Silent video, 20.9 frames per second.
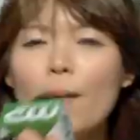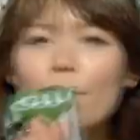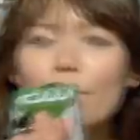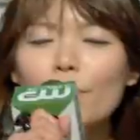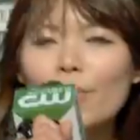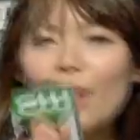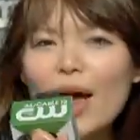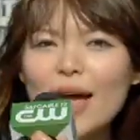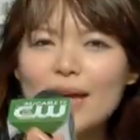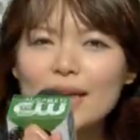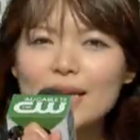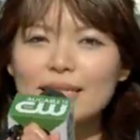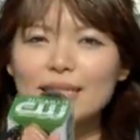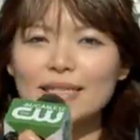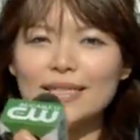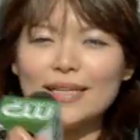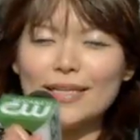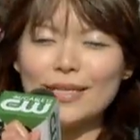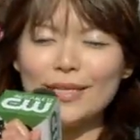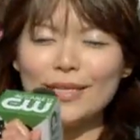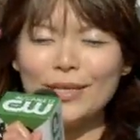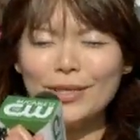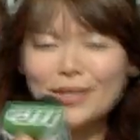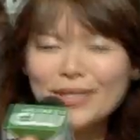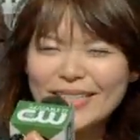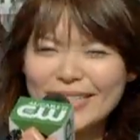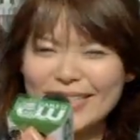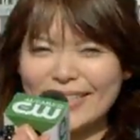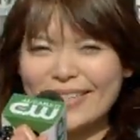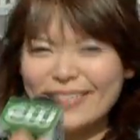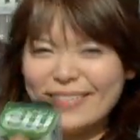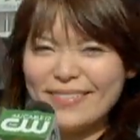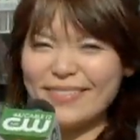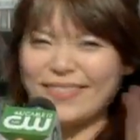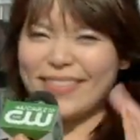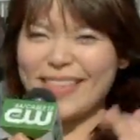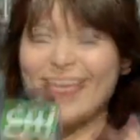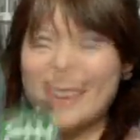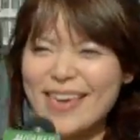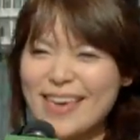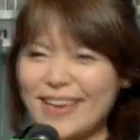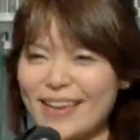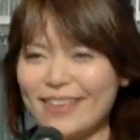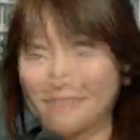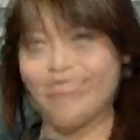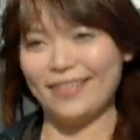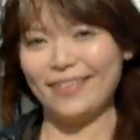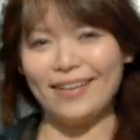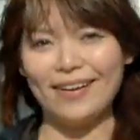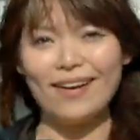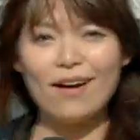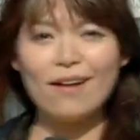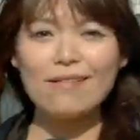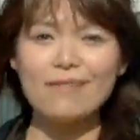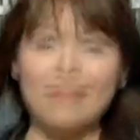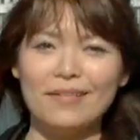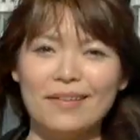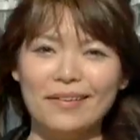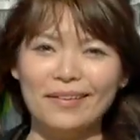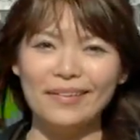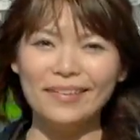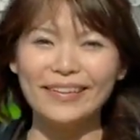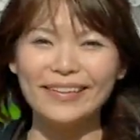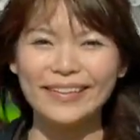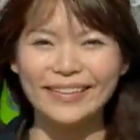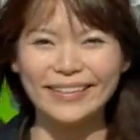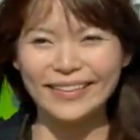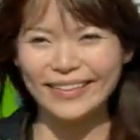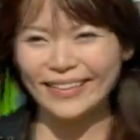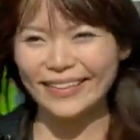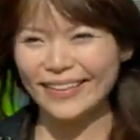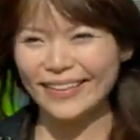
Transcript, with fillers: Brian's the cutest little thing. Aww.